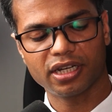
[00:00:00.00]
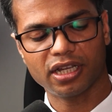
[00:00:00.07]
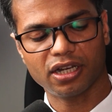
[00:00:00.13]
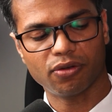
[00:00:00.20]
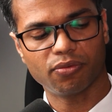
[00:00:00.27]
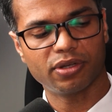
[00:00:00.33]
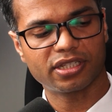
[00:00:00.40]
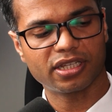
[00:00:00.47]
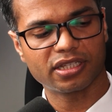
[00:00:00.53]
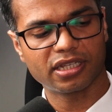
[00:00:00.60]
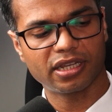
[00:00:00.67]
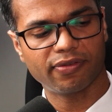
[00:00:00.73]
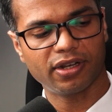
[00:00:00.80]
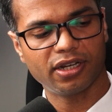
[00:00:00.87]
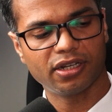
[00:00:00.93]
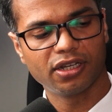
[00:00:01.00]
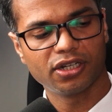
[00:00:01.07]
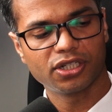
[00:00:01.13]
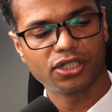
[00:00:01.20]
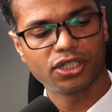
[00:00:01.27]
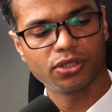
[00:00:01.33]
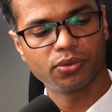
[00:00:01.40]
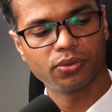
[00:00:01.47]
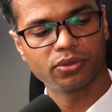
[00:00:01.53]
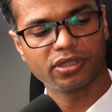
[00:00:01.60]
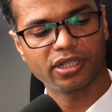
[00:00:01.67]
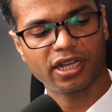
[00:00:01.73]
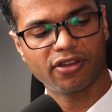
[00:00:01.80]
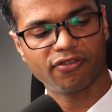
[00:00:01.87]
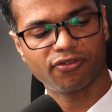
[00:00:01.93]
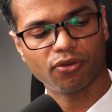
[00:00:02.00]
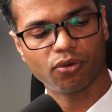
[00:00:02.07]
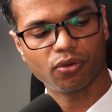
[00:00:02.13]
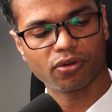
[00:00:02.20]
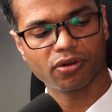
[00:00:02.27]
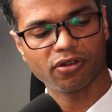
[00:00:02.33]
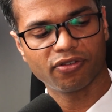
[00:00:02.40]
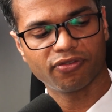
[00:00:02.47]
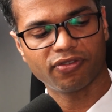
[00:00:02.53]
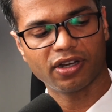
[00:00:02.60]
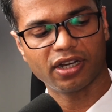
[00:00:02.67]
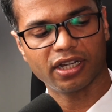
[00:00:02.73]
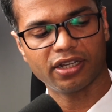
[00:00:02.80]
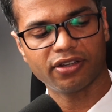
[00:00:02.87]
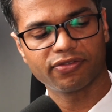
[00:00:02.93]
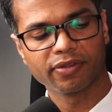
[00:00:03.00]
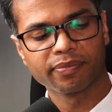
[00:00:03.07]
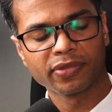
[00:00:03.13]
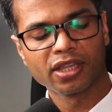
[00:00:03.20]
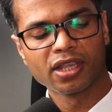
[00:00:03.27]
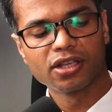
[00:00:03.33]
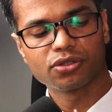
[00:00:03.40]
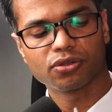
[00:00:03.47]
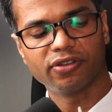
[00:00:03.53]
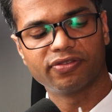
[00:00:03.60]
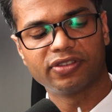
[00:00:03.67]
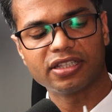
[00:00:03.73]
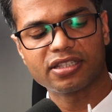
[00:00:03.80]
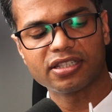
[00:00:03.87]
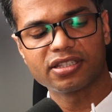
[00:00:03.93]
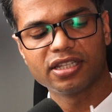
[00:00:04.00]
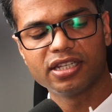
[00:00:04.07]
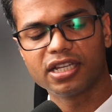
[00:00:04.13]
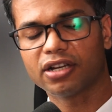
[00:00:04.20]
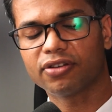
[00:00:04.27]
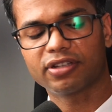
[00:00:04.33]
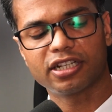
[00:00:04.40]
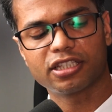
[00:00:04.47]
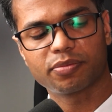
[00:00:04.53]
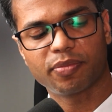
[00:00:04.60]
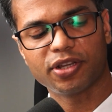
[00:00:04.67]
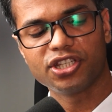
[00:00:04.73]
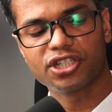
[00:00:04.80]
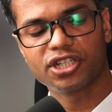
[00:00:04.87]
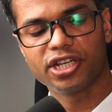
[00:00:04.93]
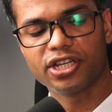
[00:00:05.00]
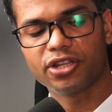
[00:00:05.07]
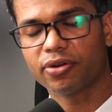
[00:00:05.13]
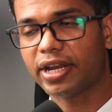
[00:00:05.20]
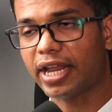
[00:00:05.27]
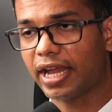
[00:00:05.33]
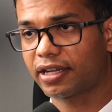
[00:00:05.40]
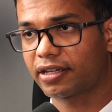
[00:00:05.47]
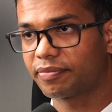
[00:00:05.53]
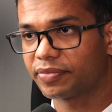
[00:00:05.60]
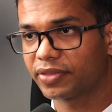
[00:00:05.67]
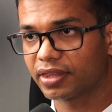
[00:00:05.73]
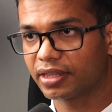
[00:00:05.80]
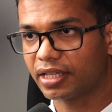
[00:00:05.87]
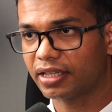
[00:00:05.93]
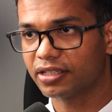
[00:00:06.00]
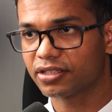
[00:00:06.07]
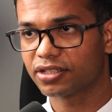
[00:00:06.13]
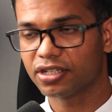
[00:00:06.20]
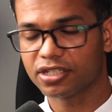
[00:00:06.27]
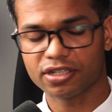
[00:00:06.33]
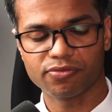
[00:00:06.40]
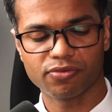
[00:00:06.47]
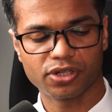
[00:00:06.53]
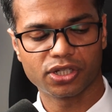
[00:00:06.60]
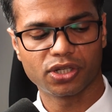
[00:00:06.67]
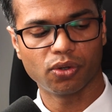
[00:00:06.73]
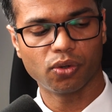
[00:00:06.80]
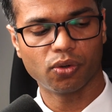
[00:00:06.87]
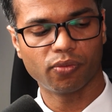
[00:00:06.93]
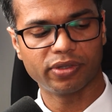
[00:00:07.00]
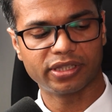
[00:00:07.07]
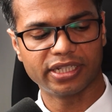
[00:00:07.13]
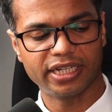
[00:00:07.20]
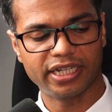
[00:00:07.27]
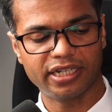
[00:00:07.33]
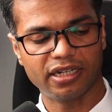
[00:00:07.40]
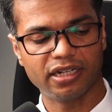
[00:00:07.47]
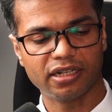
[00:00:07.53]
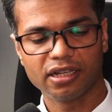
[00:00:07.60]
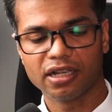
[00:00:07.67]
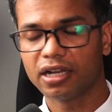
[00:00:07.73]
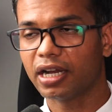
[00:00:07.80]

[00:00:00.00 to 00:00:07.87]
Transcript: nerve, which is level 2, 3, 4, 5, so if this is the nerve that is pinched in your neck, then the surgeon would go with a needle